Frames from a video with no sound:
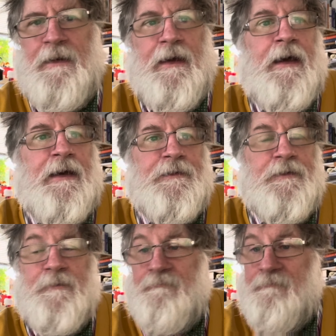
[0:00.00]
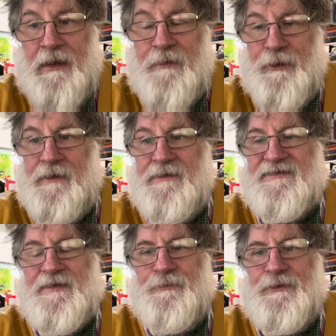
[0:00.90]
And maybe at
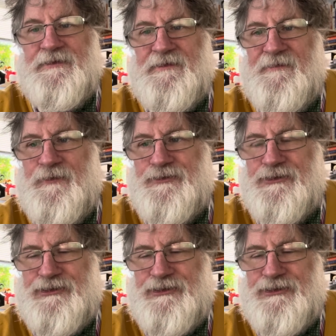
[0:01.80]
some point in the future,